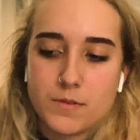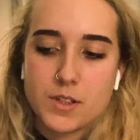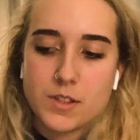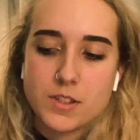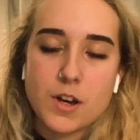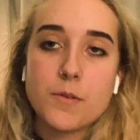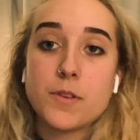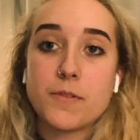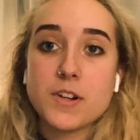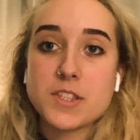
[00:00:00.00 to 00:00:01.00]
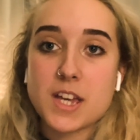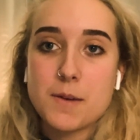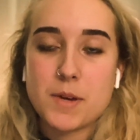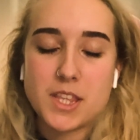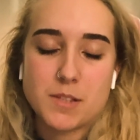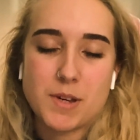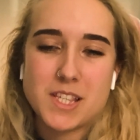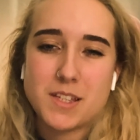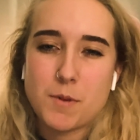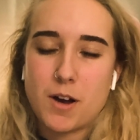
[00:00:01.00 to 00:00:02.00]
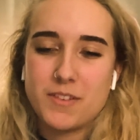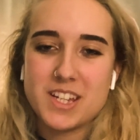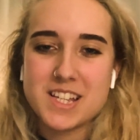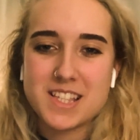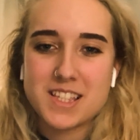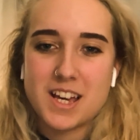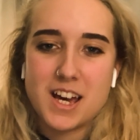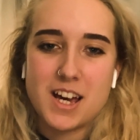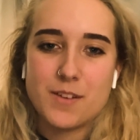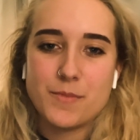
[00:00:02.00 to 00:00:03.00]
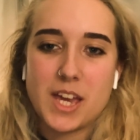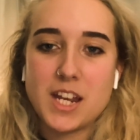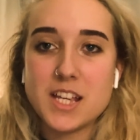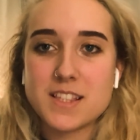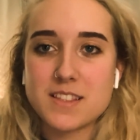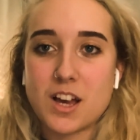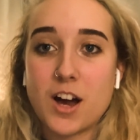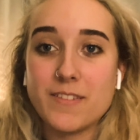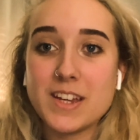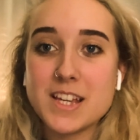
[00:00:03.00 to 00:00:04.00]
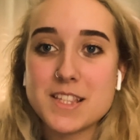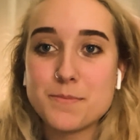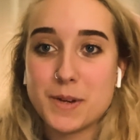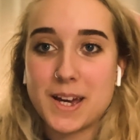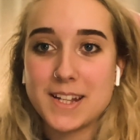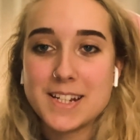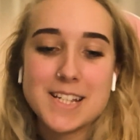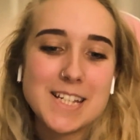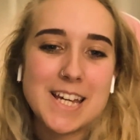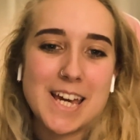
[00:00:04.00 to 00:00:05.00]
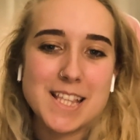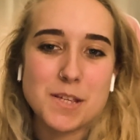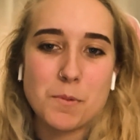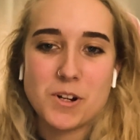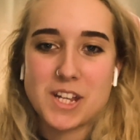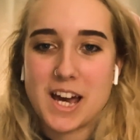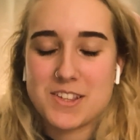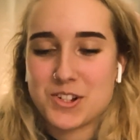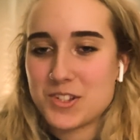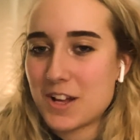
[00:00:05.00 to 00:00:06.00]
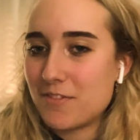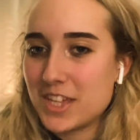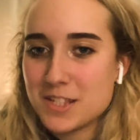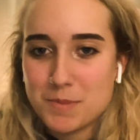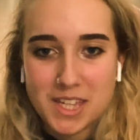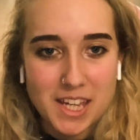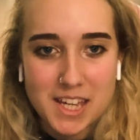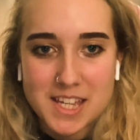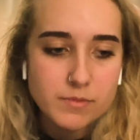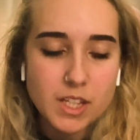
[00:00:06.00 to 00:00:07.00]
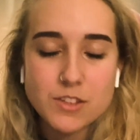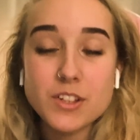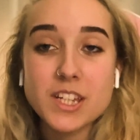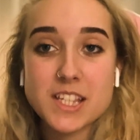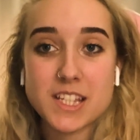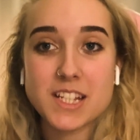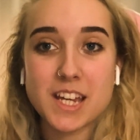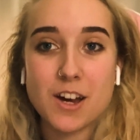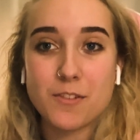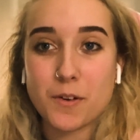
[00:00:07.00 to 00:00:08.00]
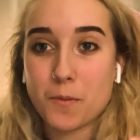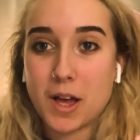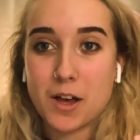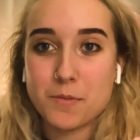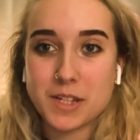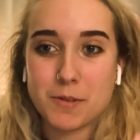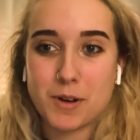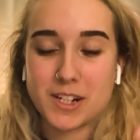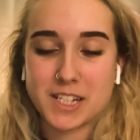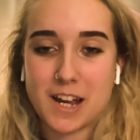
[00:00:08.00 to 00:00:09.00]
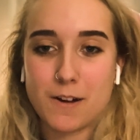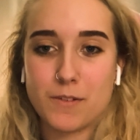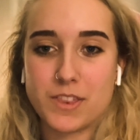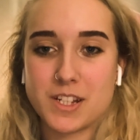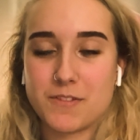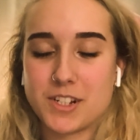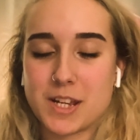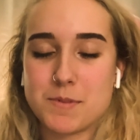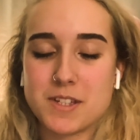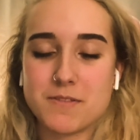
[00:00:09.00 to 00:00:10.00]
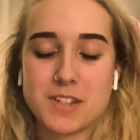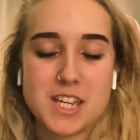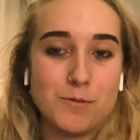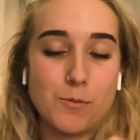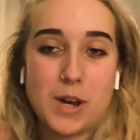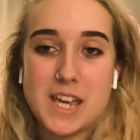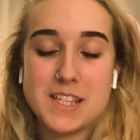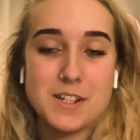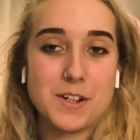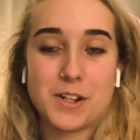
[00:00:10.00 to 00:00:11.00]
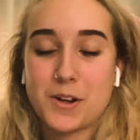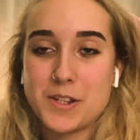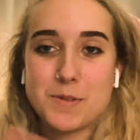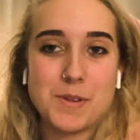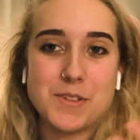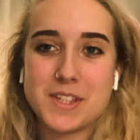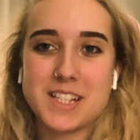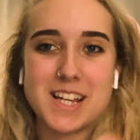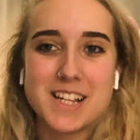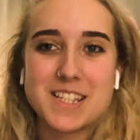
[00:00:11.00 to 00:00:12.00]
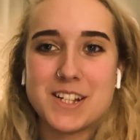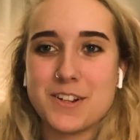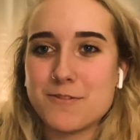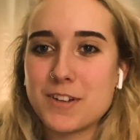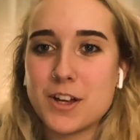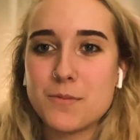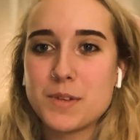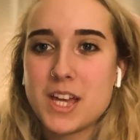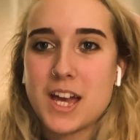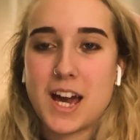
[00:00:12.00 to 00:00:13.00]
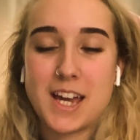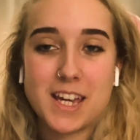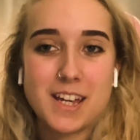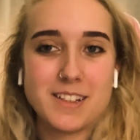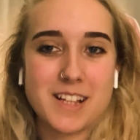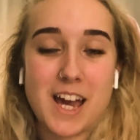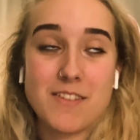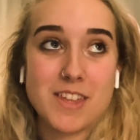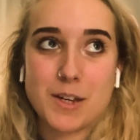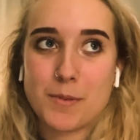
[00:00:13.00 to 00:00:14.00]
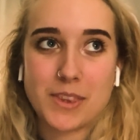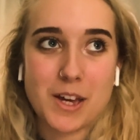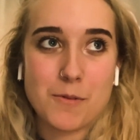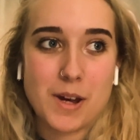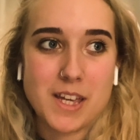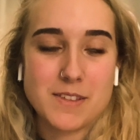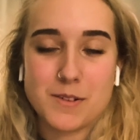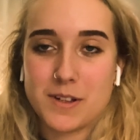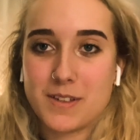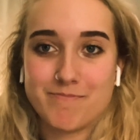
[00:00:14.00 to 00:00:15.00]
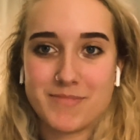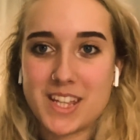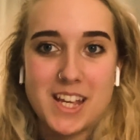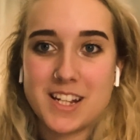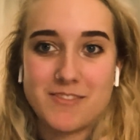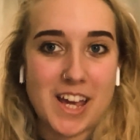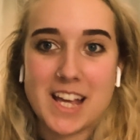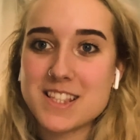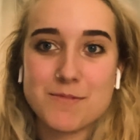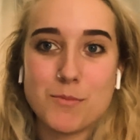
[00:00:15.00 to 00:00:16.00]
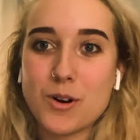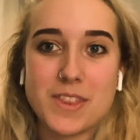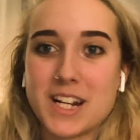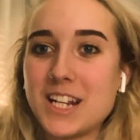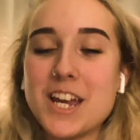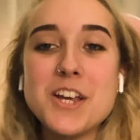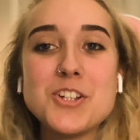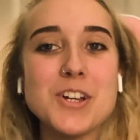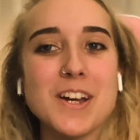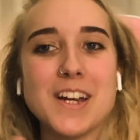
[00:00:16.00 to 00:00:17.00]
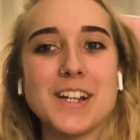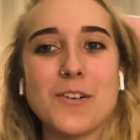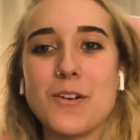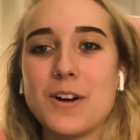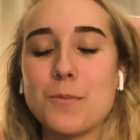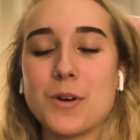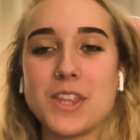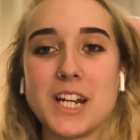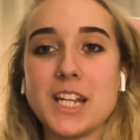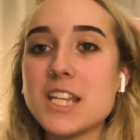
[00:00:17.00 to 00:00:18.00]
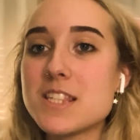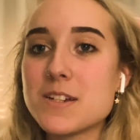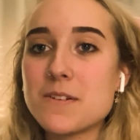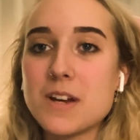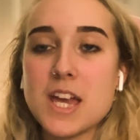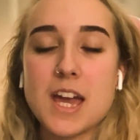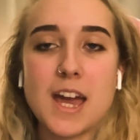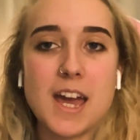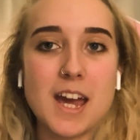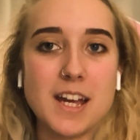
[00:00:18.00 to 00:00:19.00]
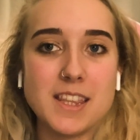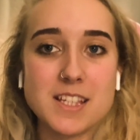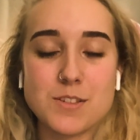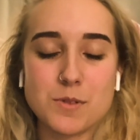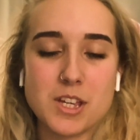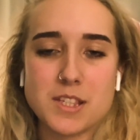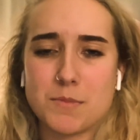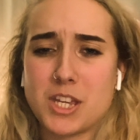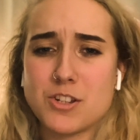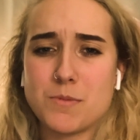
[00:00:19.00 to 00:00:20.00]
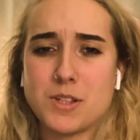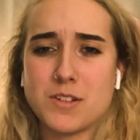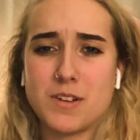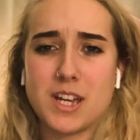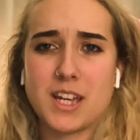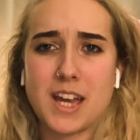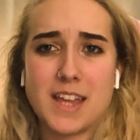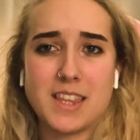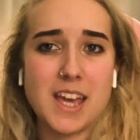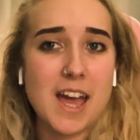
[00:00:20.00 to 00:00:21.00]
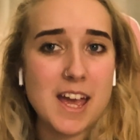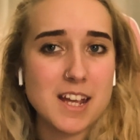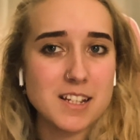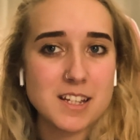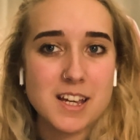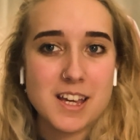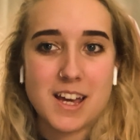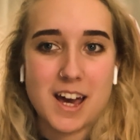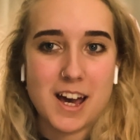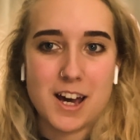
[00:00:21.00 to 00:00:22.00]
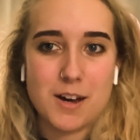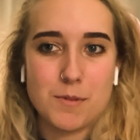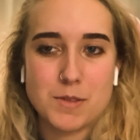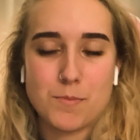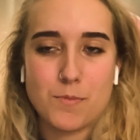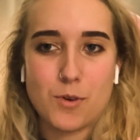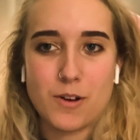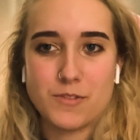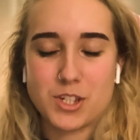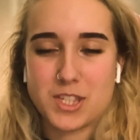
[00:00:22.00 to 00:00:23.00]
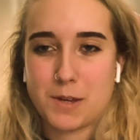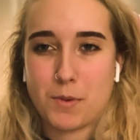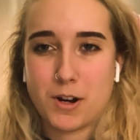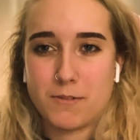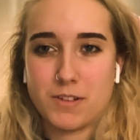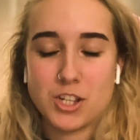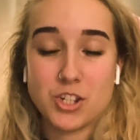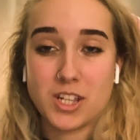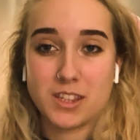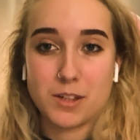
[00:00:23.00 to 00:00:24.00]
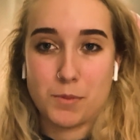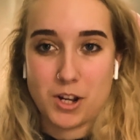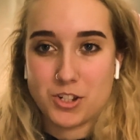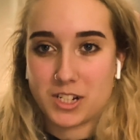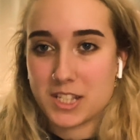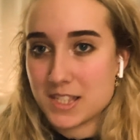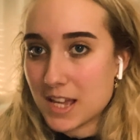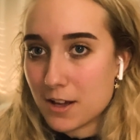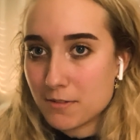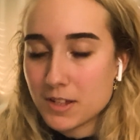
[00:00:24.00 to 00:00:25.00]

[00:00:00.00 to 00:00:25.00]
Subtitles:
So the first step, and this might seem obvious, it is obvious, but it's important to ask yourself this because it's really easy to get overwhelmed and bogged down with the different types of ways you're going to be using text in your film. I think about that way too in advance, more than I should or more than I need to, and this is really something you should be doing at the end as more of just like part of finishing the project itself,